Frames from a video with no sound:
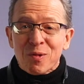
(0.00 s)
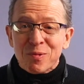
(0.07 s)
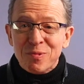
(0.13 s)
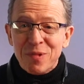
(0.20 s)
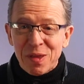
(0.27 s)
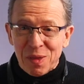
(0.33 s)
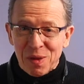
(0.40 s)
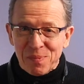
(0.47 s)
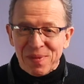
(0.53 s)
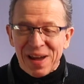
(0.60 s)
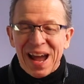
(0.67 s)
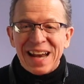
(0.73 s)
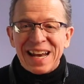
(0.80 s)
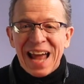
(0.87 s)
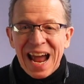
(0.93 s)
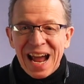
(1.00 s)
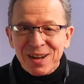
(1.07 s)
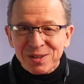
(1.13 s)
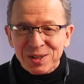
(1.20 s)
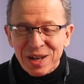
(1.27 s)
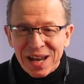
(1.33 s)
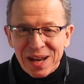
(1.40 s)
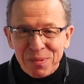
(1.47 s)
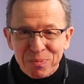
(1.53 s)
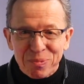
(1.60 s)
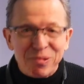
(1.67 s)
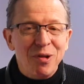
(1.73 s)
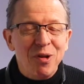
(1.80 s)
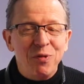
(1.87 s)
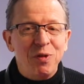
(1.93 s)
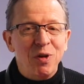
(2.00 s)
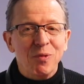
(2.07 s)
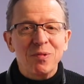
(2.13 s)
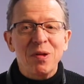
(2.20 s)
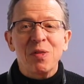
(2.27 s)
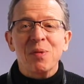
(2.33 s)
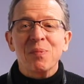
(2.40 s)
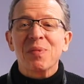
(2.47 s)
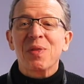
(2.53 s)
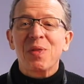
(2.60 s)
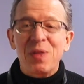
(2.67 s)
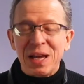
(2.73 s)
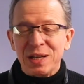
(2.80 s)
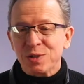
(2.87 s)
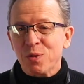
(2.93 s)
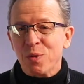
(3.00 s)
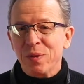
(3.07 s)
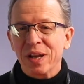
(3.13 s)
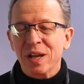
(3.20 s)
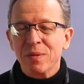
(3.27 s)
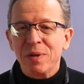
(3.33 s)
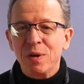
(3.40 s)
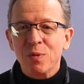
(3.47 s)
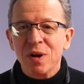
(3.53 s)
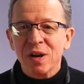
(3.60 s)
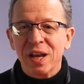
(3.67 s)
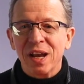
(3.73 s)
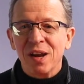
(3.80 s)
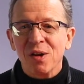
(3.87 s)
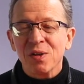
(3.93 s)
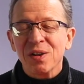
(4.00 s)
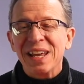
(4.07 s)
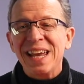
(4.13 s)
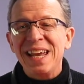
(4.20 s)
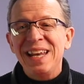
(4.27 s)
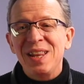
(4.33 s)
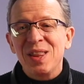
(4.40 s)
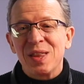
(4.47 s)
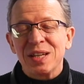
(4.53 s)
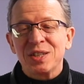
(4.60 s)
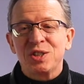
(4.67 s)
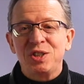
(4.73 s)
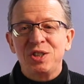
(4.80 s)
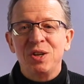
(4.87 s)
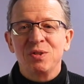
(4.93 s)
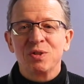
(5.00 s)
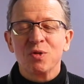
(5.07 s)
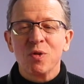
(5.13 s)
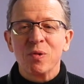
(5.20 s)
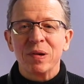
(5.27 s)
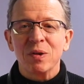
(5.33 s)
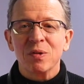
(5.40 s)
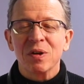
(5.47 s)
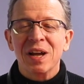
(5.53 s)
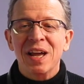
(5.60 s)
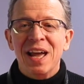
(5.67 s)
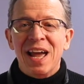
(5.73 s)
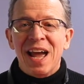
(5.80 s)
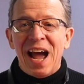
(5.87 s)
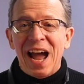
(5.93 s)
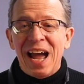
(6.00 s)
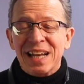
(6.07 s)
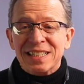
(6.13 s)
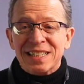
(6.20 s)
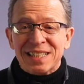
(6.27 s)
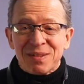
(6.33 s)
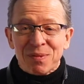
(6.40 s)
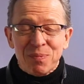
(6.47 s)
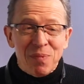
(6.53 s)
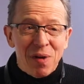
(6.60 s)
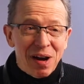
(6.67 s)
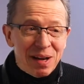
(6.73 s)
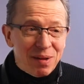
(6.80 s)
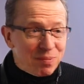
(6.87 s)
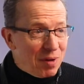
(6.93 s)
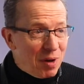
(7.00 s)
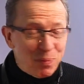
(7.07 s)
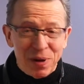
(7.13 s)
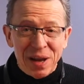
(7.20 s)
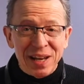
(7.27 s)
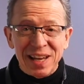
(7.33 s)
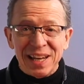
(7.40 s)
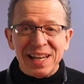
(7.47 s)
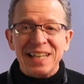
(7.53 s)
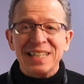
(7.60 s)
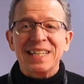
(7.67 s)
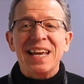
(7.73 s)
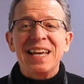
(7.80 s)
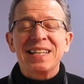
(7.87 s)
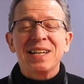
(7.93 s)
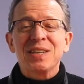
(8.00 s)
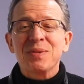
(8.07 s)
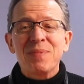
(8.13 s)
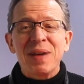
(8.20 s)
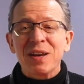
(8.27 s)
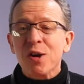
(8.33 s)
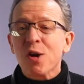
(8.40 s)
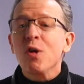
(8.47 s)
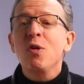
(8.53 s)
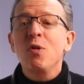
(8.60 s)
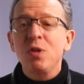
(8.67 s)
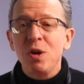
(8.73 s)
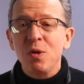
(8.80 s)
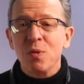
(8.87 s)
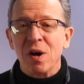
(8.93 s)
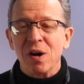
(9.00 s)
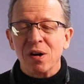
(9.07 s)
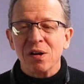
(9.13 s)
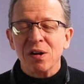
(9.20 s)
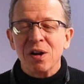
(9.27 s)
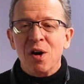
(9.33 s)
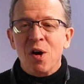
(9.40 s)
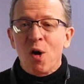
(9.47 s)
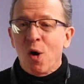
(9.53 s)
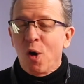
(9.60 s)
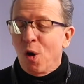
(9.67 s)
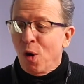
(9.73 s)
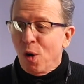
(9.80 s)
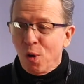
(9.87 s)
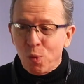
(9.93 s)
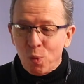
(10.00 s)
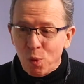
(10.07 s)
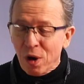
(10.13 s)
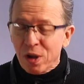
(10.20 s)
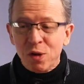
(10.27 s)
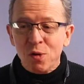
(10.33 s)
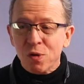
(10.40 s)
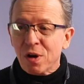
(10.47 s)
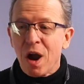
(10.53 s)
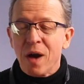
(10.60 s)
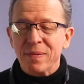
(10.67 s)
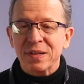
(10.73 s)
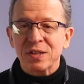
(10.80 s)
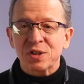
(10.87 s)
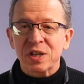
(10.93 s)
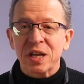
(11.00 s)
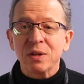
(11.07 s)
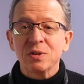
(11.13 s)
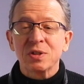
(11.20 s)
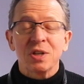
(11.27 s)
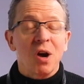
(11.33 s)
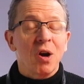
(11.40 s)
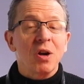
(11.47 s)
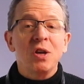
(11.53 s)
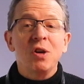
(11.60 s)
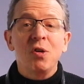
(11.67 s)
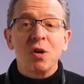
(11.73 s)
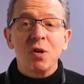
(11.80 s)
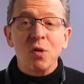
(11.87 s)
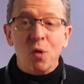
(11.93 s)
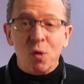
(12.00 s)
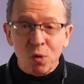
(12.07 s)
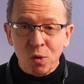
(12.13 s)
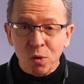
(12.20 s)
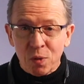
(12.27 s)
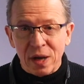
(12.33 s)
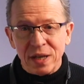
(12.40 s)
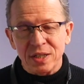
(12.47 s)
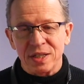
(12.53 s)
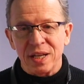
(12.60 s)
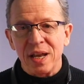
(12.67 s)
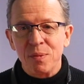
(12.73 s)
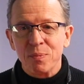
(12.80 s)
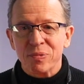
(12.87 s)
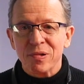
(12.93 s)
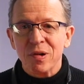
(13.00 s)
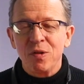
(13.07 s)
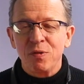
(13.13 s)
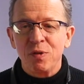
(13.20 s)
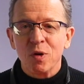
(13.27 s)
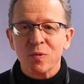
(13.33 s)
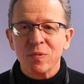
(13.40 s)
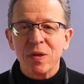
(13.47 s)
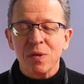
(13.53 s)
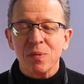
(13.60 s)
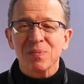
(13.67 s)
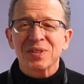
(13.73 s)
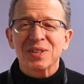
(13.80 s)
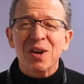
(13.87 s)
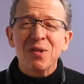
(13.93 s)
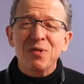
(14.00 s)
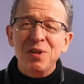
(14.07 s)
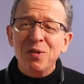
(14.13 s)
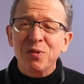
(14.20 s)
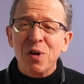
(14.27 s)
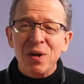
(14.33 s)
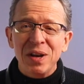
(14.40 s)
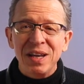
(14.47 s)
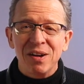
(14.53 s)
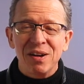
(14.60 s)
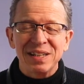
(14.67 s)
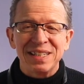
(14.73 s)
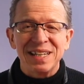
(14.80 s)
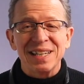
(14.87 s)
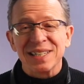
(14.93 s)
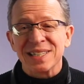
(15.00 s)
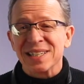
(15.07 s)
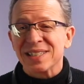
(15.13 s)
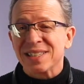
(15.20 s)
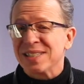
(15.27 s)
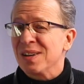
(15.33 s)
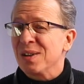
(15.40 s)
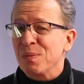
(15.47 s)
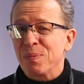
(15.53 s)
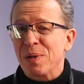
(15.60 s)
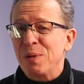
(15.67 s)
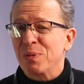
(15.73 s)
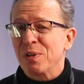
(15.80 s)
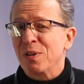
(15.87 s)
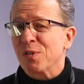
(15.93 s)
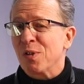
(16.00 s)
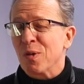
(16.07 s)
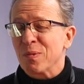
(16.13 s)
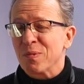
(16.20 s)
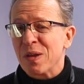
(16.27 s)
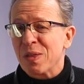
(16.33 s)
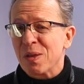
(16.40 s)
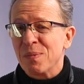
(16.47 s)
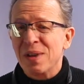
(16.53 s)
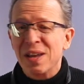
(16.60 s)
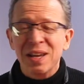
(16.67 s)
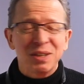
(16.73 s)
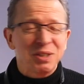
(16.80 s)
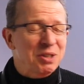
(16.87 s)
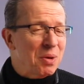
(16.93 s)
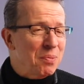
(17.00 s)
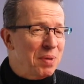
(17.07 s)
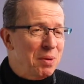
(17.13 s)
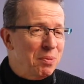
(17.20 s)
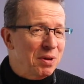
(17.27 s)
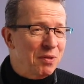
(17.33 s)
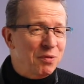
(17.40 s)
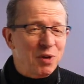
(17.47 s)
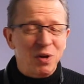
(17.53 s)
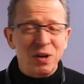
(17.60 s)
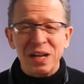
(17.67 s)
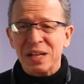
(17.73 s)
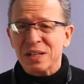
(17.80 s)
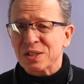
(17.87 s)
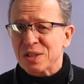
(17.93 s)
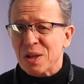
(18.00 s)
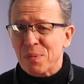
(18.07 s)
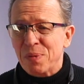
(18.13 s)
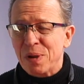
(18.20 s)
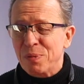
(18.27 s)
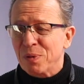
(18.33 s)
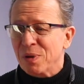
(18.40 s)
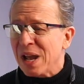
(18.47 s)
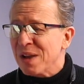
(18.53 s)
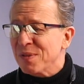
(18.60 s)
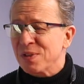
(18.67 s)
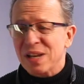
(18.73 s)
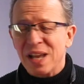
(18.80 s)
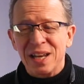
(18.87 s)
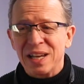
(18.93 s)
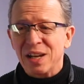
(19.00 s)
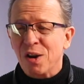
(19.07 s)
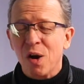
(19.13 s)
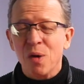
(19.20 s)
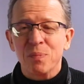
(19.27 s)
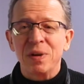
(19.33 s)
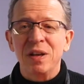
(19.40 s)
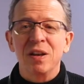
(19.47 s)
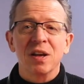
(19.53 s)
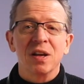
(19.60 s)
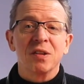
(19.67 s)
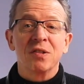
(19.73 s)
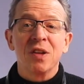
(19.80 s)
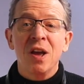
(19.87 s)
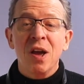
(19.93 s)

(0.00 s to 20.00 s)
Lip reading: Rhythm and how to improve your rhythm, that's what we're going to be working on in this tutorial. And my opinion is, it doesn't matter who you are or what your current skills are, you can always improve your rhythm. So if you've got any ideas that certain people have got rhythm, some people have got it and some people haven't, and it can't be learned,